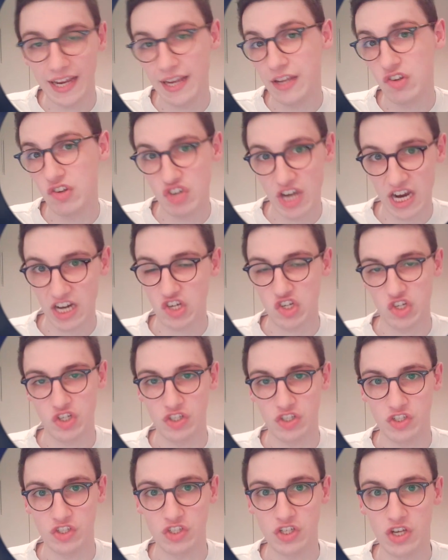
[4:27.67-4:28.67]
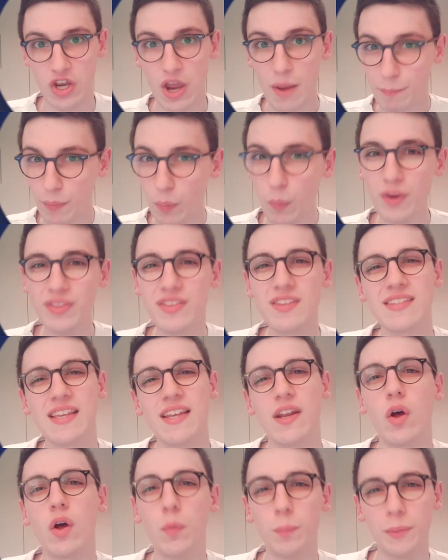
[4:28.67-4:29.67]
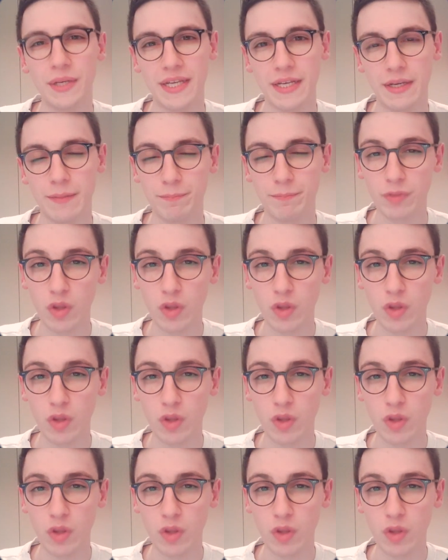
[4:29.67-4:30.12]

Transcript: injections. But what does that all mean?